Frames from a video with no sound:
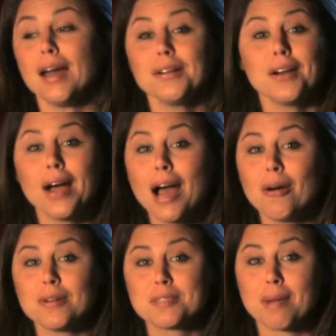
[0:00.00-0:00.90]
I don't know how
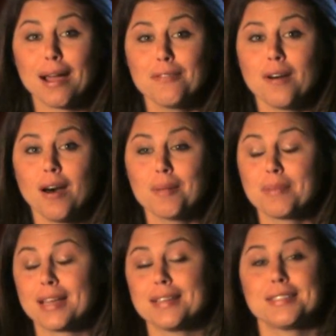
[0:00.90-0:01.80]
it was my fault
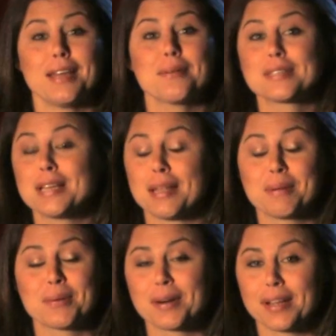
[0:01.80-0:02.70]
because they were telling
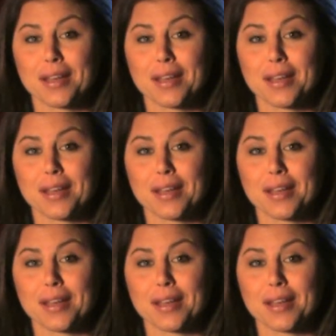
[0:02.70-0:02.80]
me where to